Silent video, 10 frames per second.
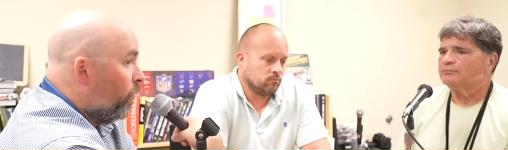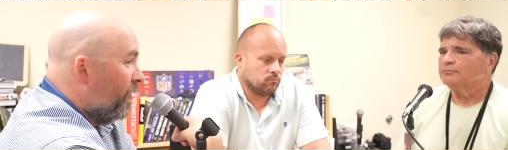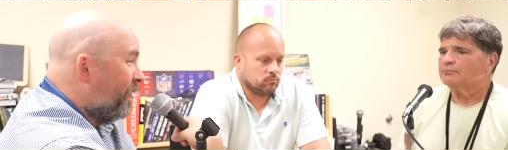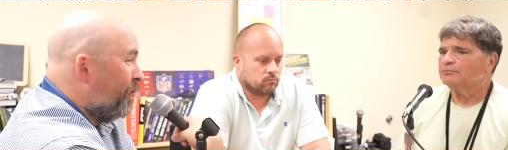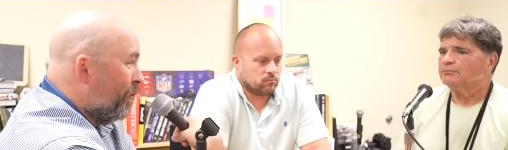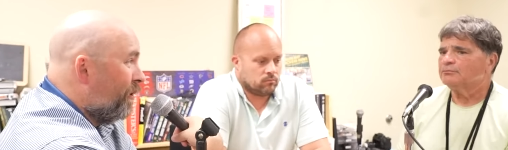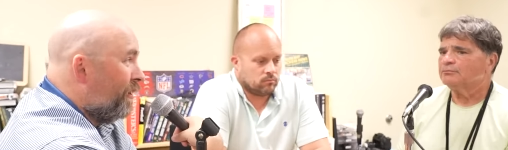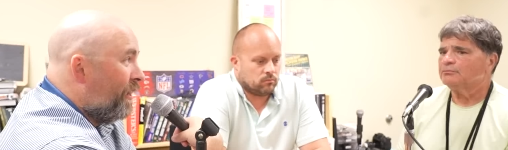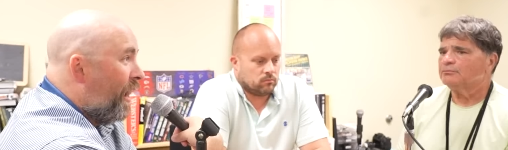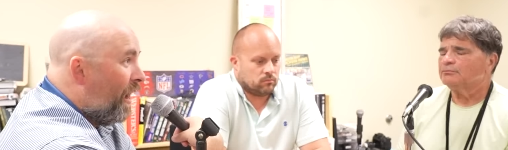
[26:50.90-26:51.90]
Speaker 1: where they could
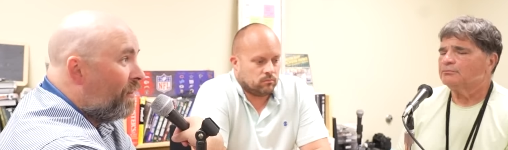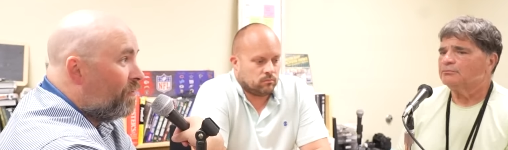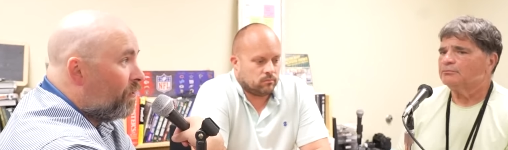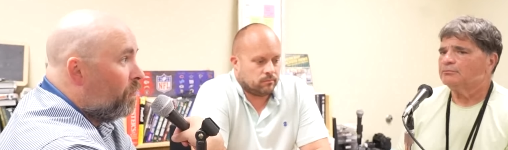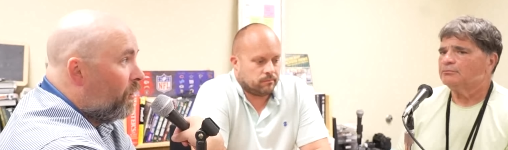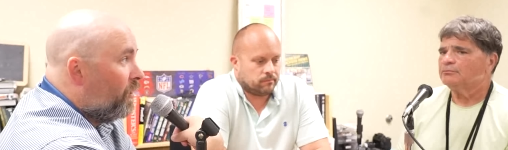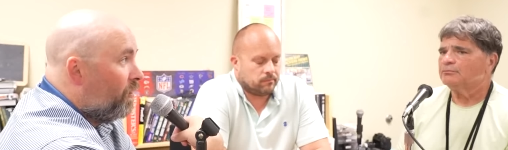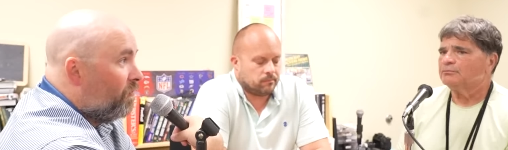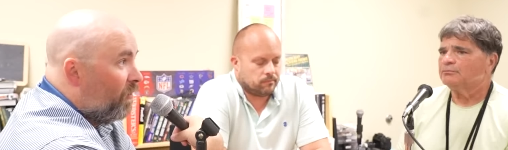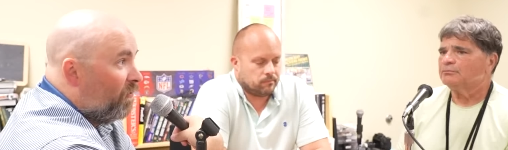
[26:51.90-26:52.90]
really add
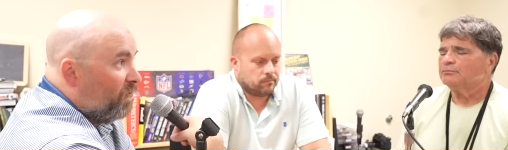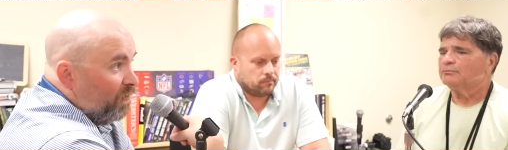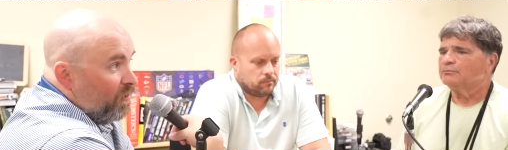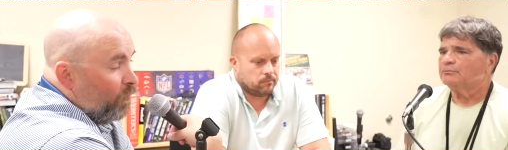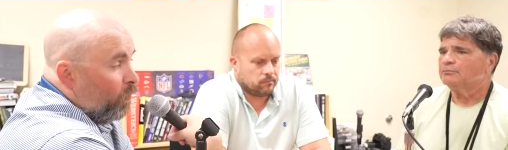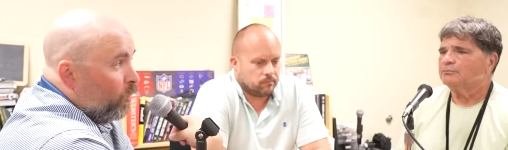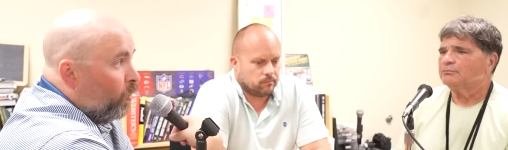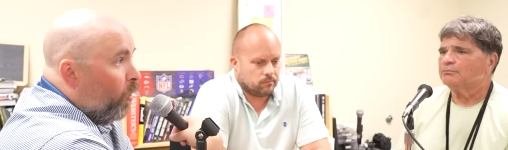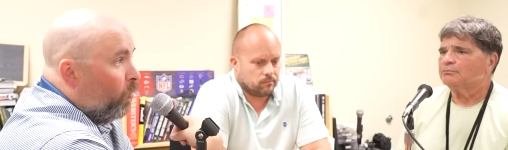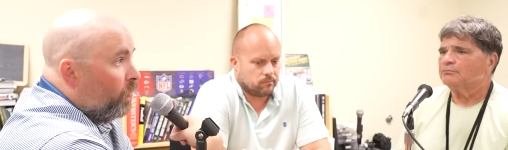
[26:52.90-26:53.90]
somebody of, of considerable
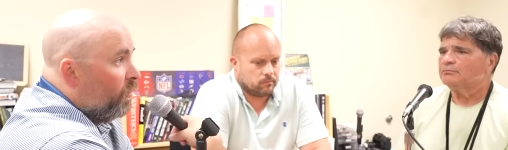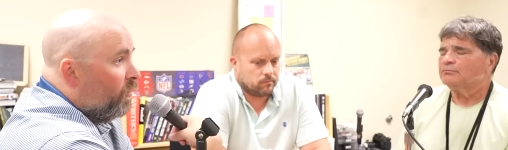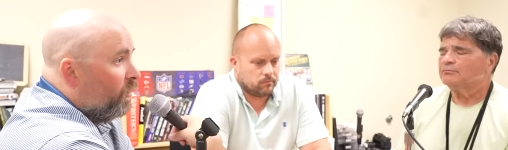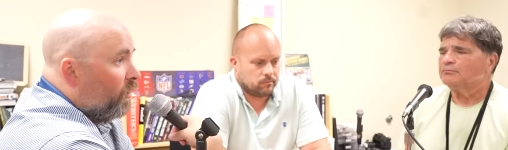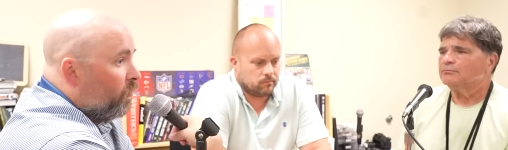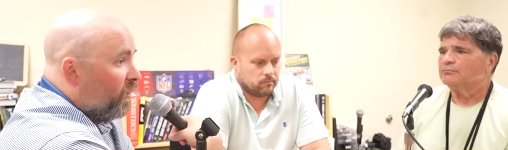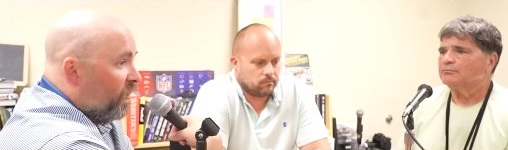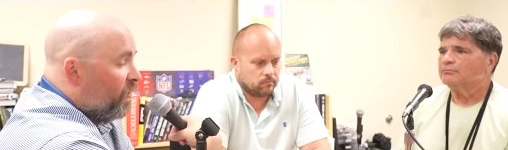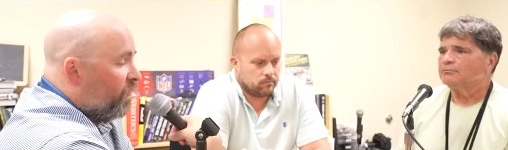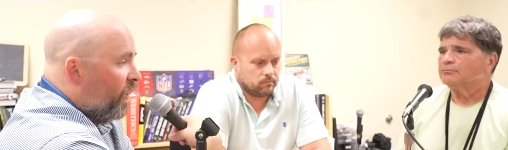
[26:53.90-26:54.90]
note
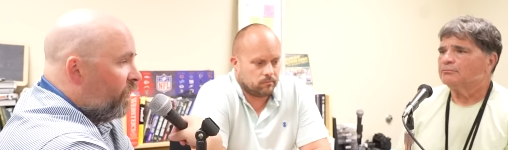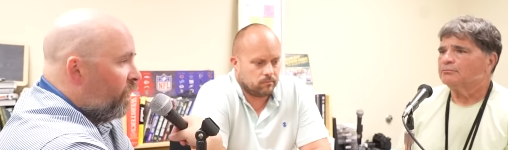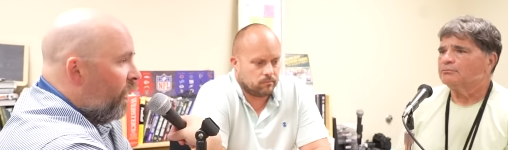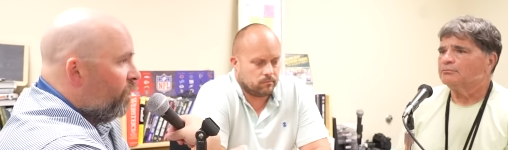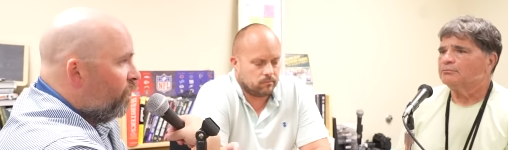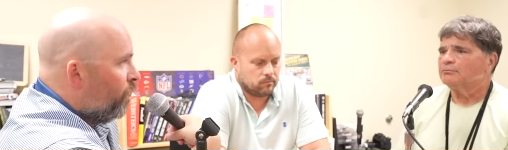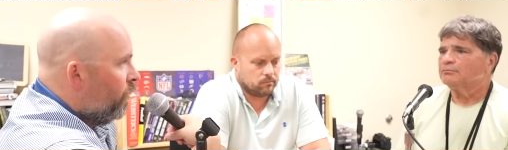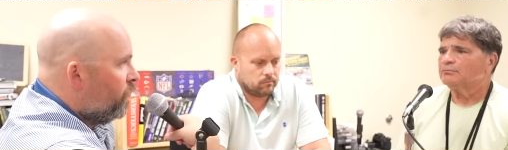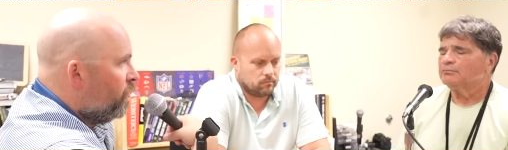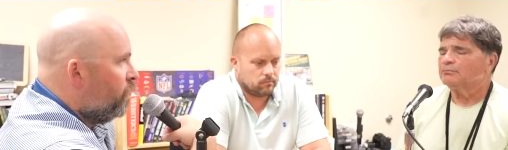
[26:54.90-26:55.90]
given the fact that they have this
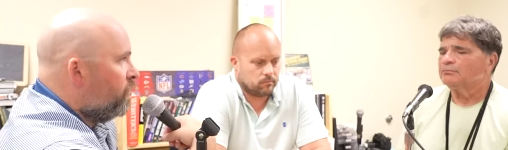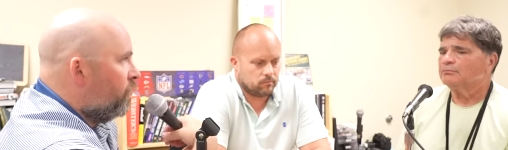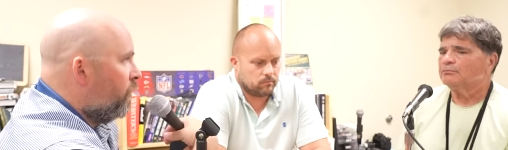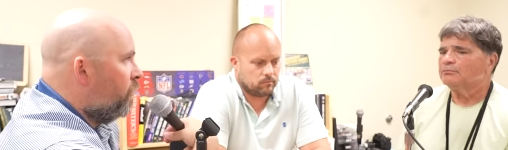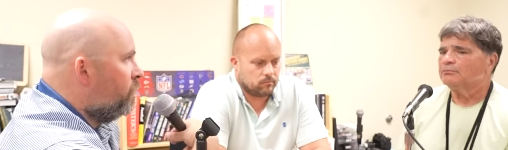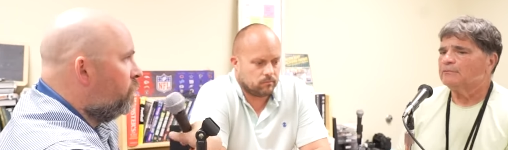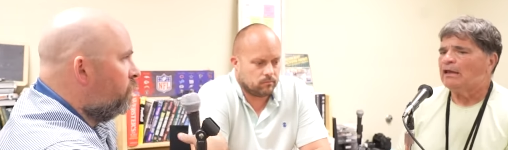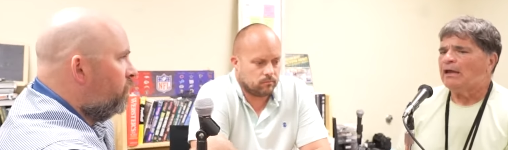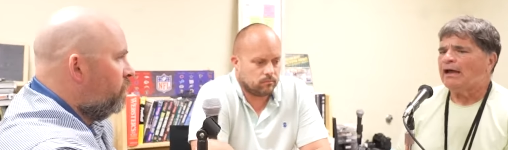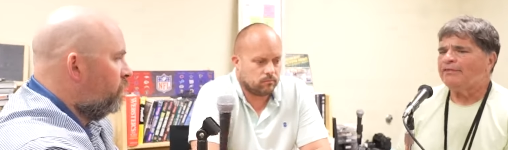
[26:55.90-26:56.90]
freedom to do so now
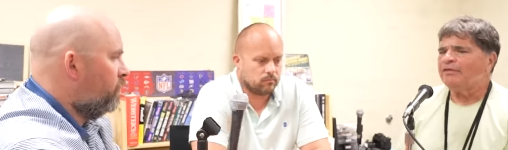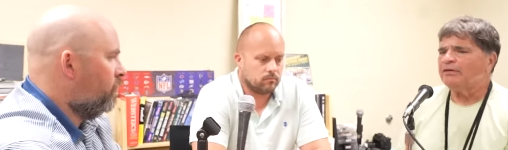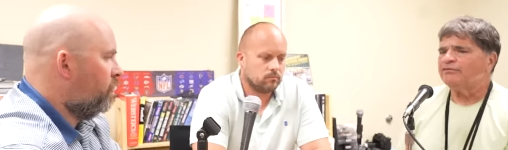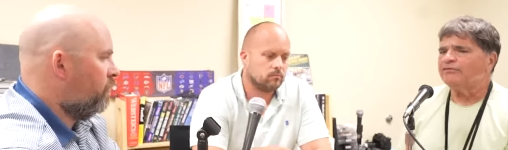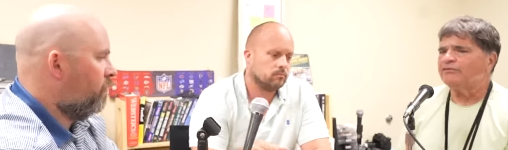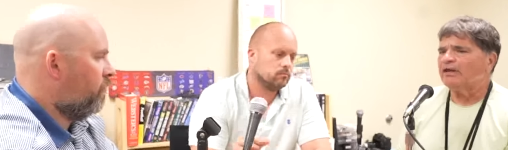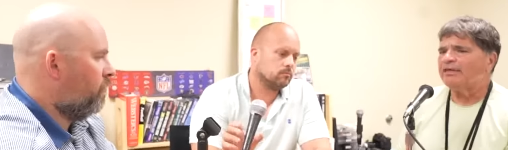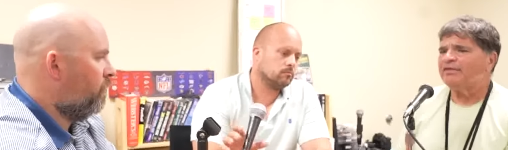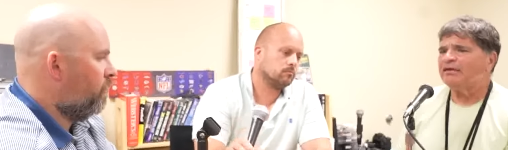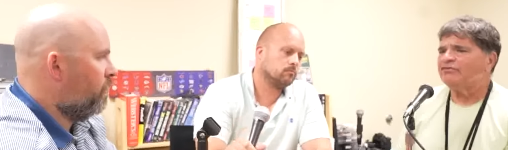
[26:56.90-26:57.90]
Speaker 2: i think it's
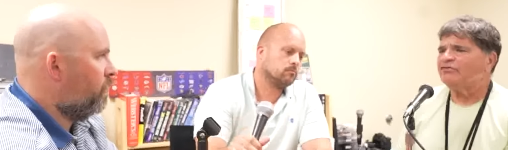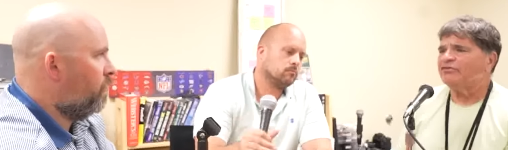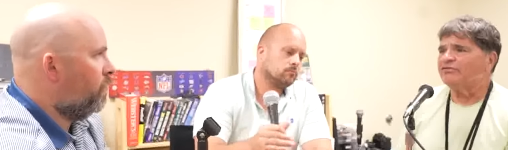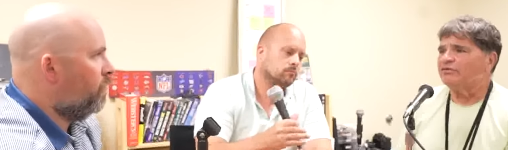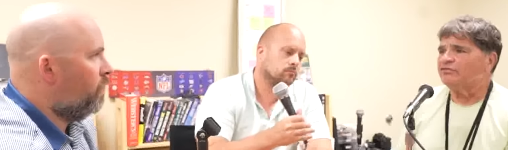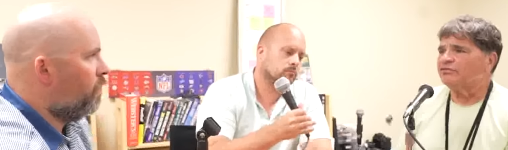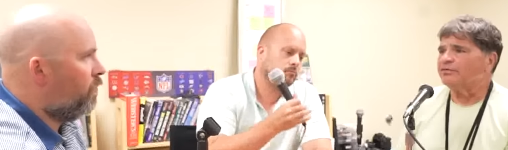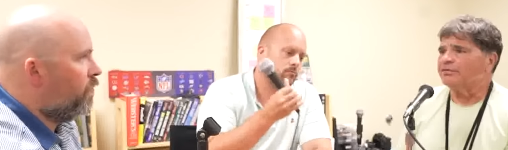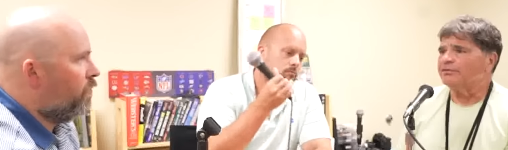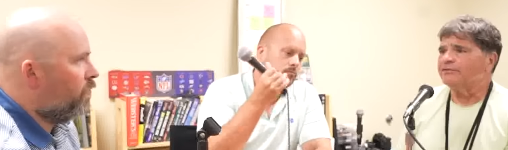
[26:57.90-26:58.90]
i think it's just
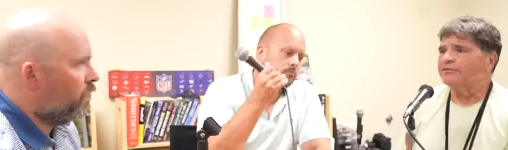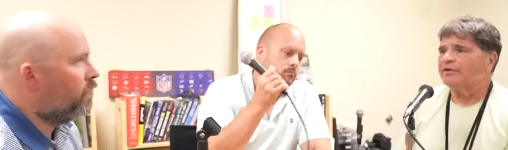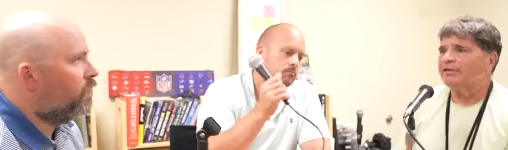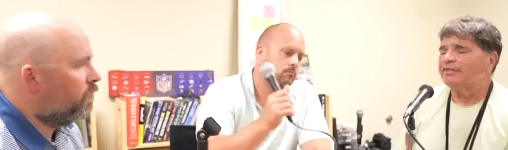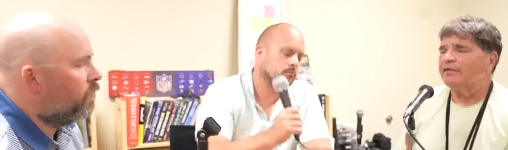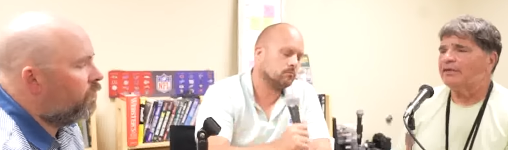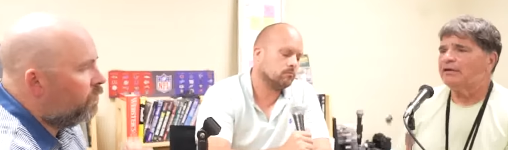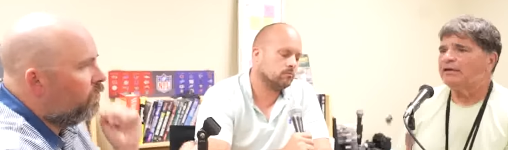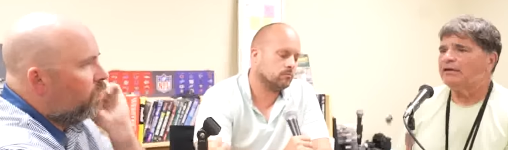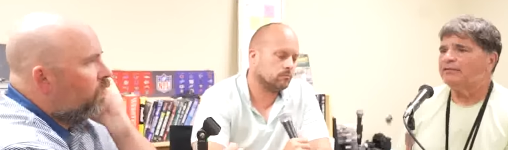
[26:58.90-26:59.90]
insurance i
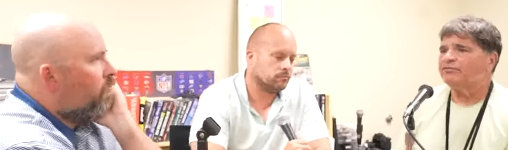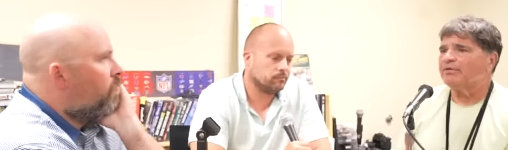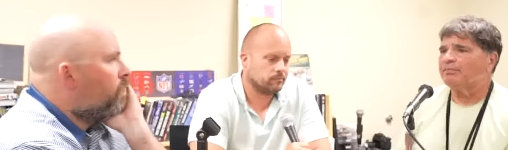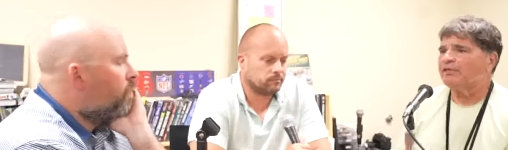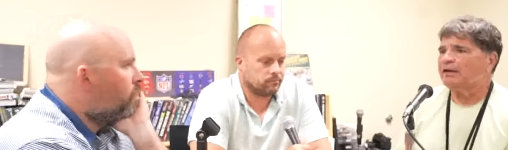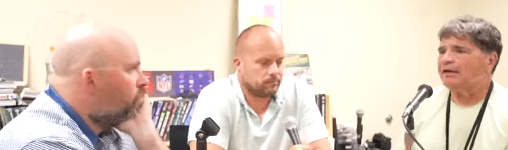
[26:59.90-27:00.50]
think if something